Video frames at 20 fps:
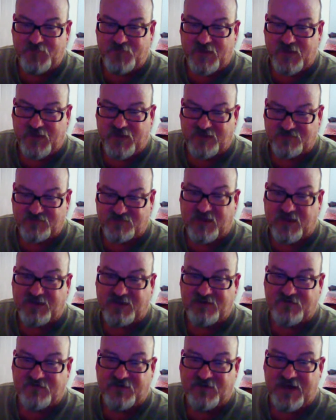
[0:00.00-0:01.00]
uh,
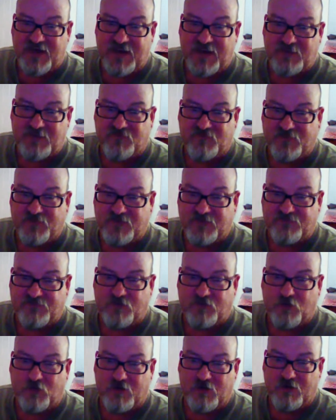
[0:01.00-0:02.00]
scientific name for the
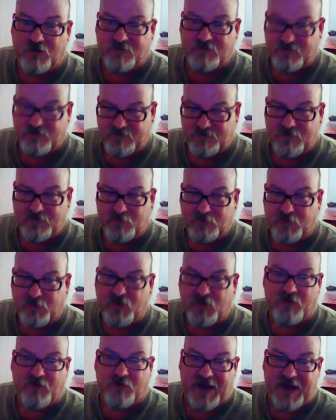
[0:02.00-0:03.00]
Florida
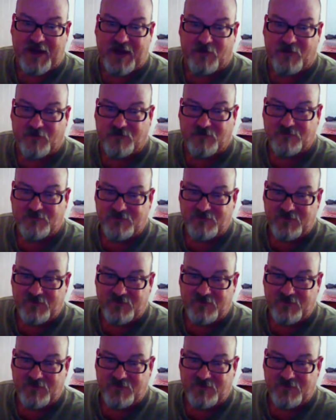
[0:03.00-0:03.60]
burrowing owl,